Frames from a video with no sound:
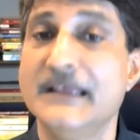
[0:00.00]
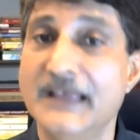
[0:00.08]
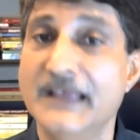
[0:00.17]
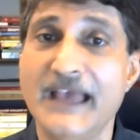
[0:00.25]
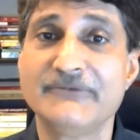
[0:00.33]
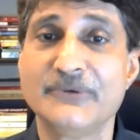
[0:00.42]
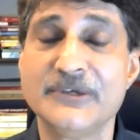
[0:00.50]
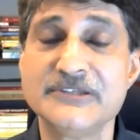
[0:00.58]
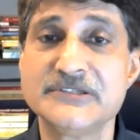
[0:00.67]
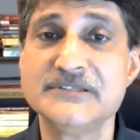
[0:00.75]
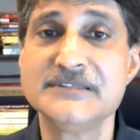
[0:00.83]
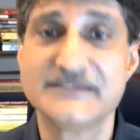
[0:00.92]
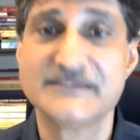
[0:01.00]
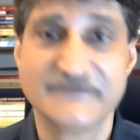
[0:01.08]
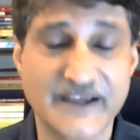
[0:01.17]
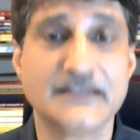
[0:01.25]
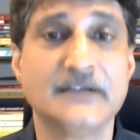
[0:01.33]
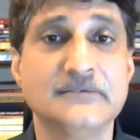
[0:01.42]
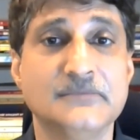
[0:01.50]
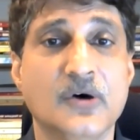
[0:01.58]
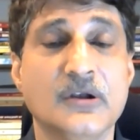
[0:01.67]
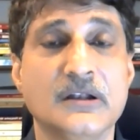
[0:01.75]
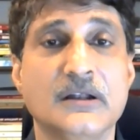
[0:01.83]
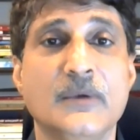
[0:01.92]
Have questions? Find out
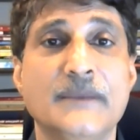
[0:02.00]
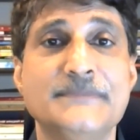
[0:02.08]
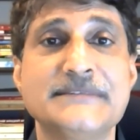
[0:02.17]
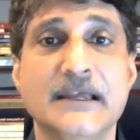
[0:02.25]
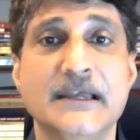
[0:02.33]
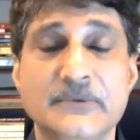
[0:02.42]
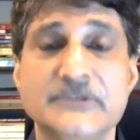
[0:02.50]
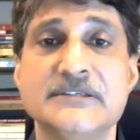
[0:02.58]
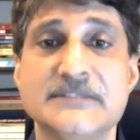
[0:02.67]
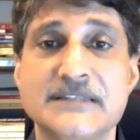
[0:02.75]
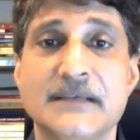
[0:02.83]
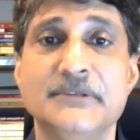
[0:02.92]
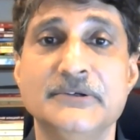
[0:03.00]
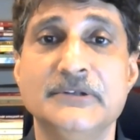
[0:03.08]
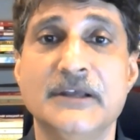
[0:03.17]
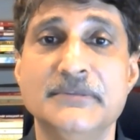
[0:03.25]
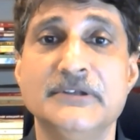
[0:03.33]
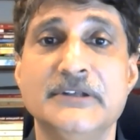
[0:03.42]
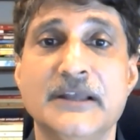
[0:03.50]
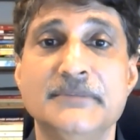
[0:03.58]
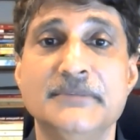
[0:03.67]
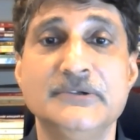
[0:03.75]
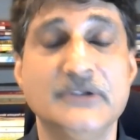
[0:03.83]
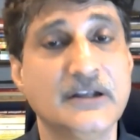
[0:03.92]
more on our website, which is
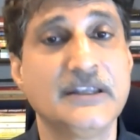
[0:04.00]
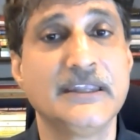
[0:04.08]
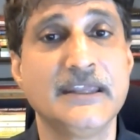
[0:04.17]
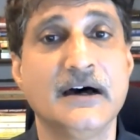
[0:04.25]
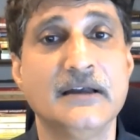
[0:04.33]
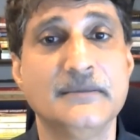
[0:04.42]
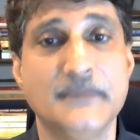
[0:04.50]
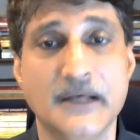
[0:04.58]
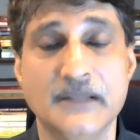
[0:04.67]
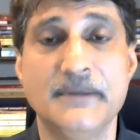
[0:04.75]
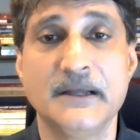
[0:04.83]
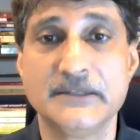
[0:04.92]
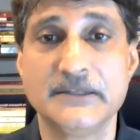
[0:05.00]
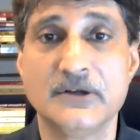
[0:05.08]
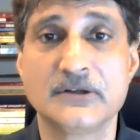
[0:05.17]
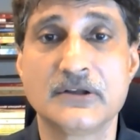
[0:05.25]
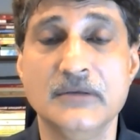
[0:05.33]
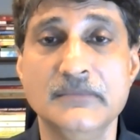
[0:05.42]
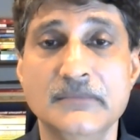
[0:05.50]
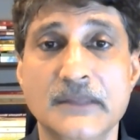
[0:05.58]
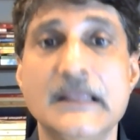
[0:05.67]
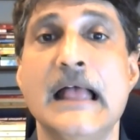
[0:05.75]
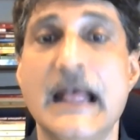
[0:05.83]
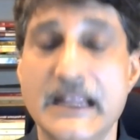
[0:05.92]
www.drmalpani.com.
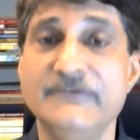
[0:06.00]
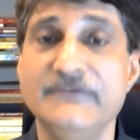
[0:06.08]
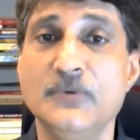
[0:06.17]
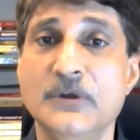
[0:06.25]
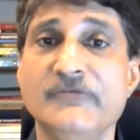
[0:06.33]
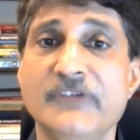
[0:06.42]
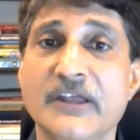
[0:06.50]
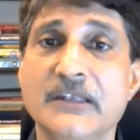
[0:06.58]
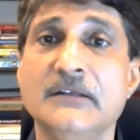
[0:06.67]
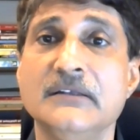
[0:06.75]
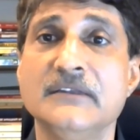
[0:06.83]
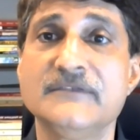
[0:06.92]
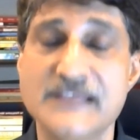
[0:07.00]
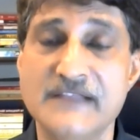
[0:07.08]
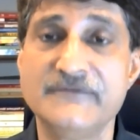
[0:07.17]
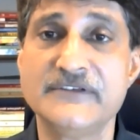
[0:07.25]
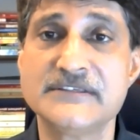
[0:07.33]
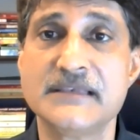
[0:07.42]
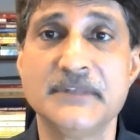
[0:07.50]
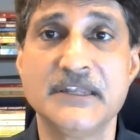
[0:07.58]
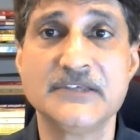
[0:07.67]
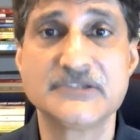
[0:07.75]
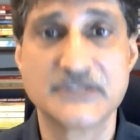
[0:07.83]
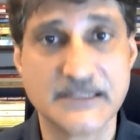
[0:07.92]
And if you want to find out if
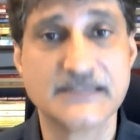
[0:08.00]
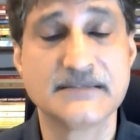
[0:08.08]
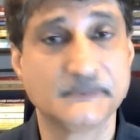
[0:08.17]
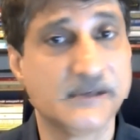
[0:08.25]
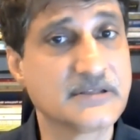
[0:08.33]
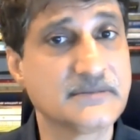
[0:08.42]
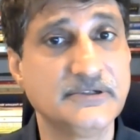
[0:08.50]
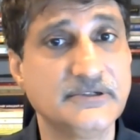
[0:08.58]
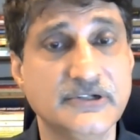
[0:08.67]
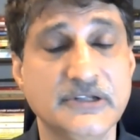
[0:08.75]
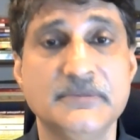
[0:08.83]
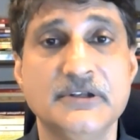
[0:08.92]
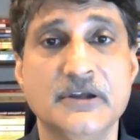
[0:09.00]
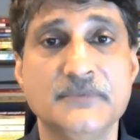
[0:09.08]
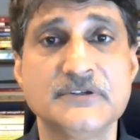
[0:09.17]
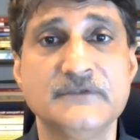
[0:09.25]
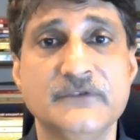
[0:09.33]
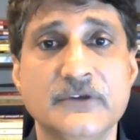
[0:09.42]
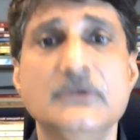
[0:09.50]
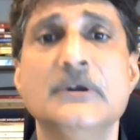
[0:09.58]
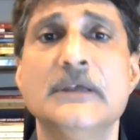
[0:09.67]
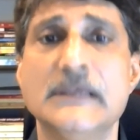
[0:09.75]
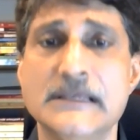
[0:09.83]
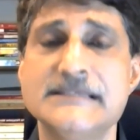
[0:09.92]
self-insemination is a possible treatment option for you,
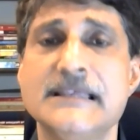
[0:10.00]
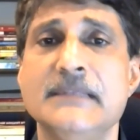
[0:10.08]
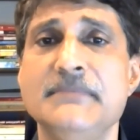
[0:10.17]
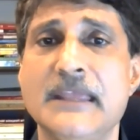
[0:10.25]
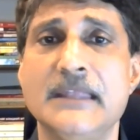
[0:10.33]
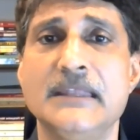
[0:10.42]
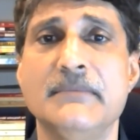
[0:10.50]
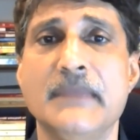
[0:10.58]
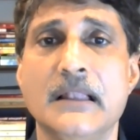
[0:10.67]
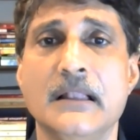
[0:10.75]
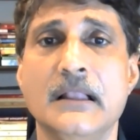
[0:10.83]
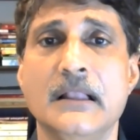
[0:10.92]
send me an email.